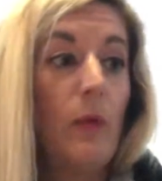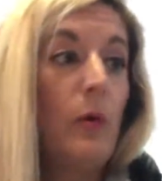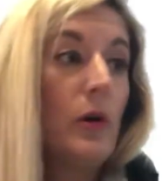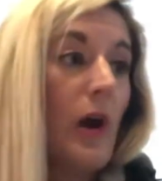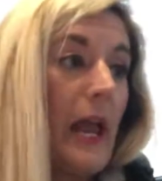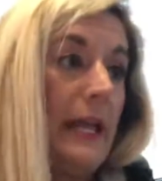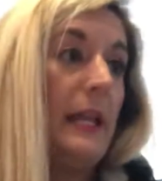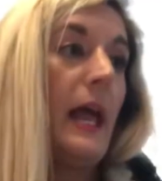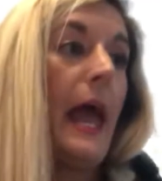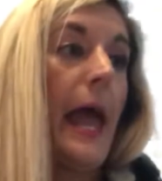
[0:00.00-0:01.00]
Well, great.
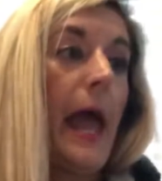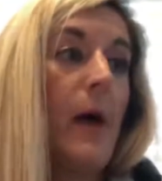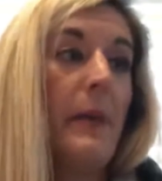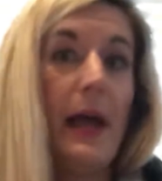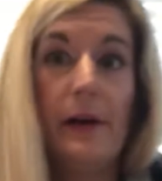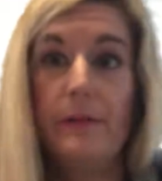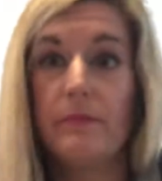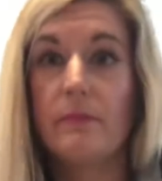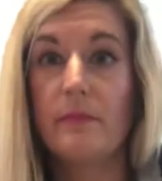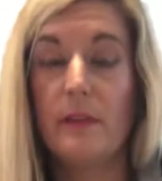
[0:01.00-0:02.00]
How about
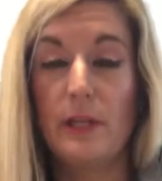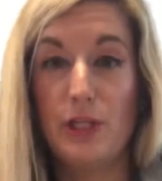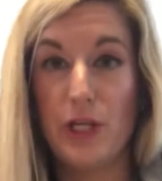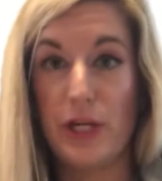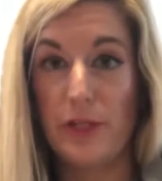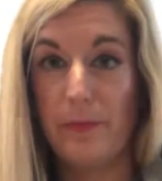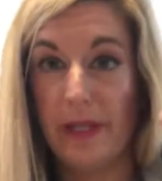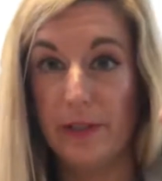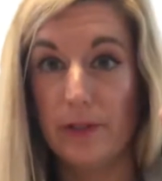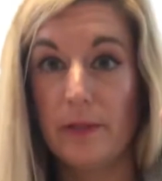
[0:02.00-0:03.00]
the Ginger
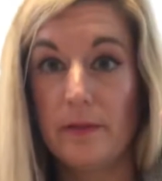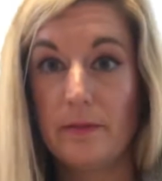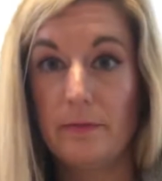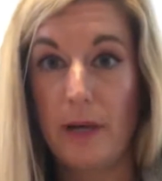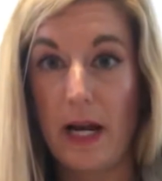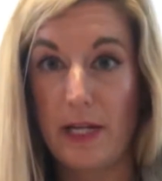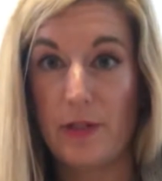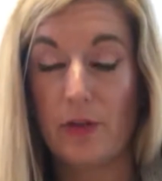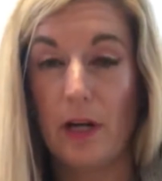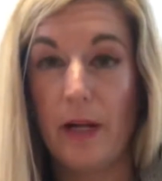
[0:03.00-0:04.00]
Bender body
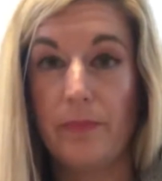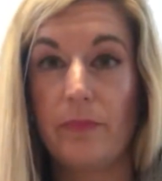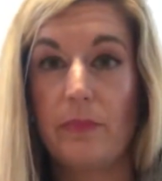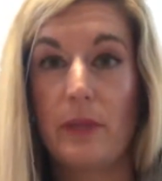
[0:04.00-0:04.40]
scrub?